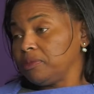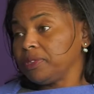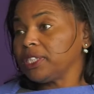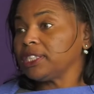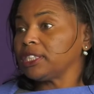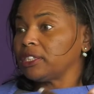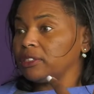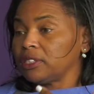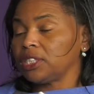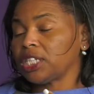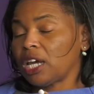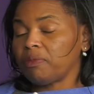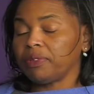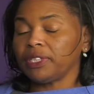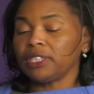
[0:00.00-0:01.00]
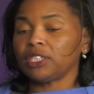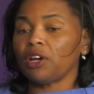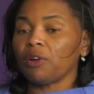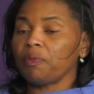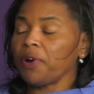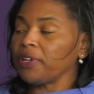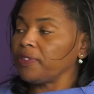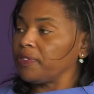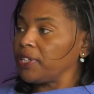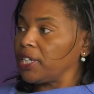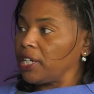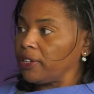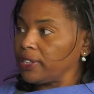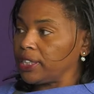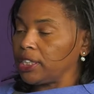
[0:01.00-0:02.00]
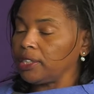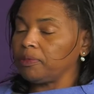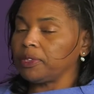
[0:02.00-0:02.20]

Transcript: because chaplains are a part of the care team,